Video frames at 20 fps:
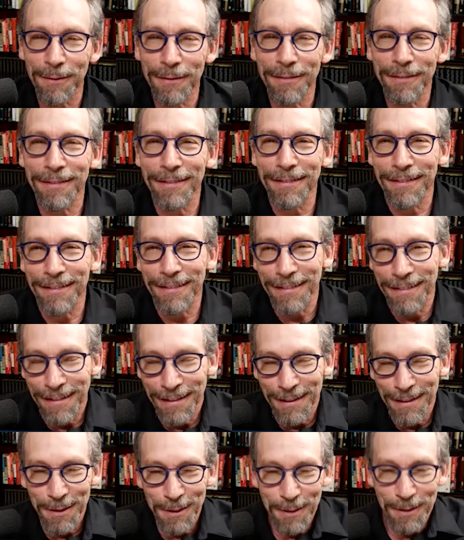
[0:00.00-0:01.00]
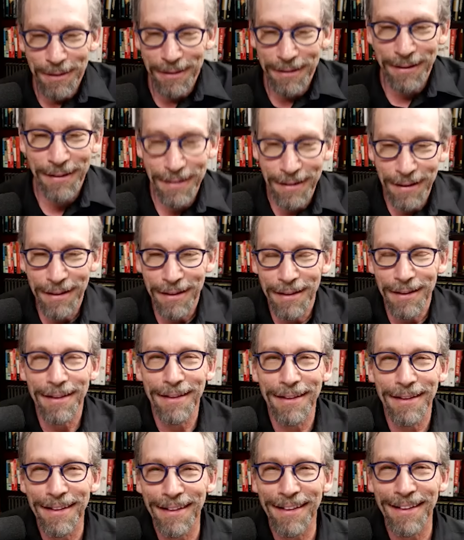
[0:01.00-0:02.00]

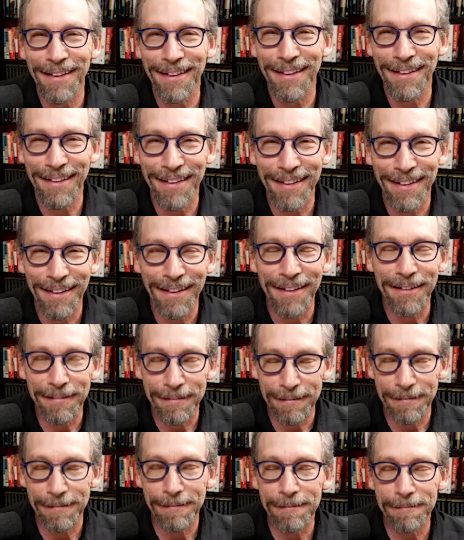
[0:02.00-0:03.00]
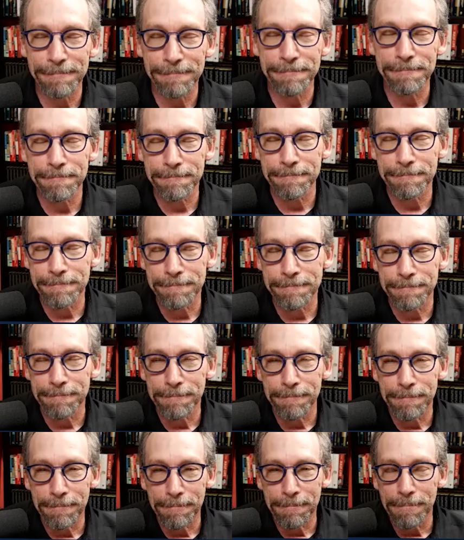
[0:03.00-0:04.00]

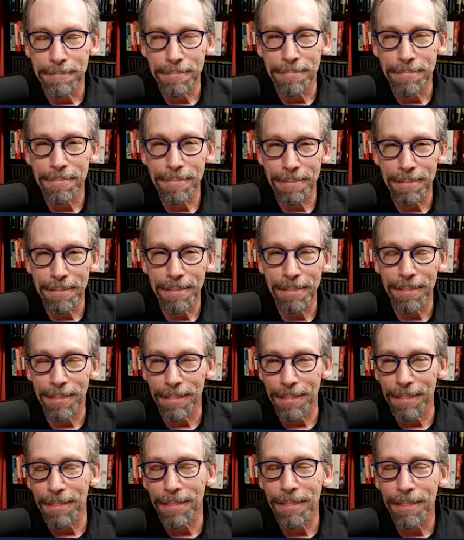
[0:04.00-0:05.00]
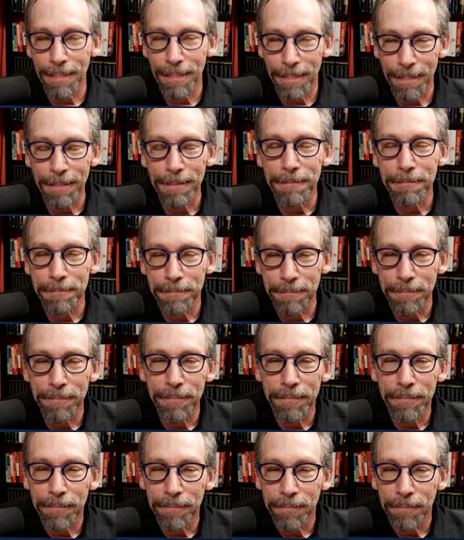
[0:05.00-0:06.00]

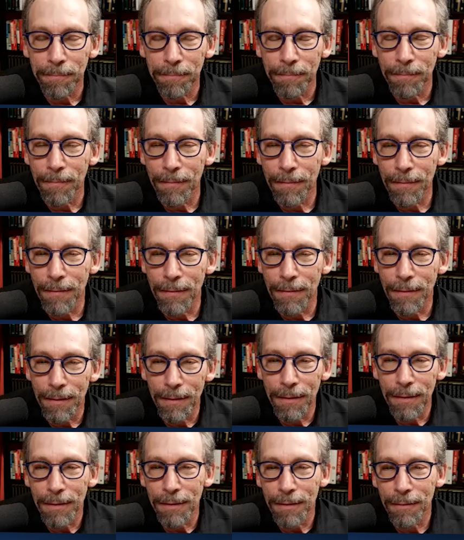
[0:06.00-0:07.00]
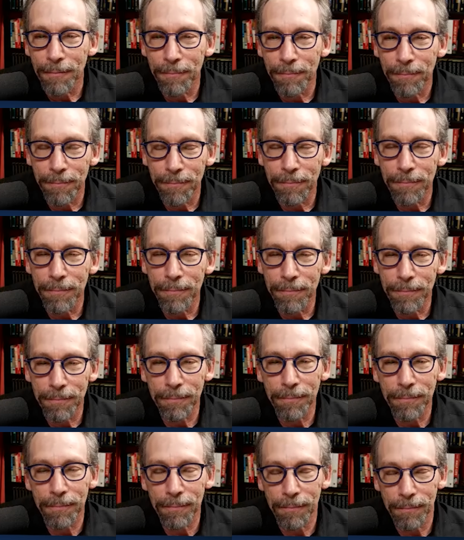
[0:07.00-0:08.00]
No words are spoken by the person on screen.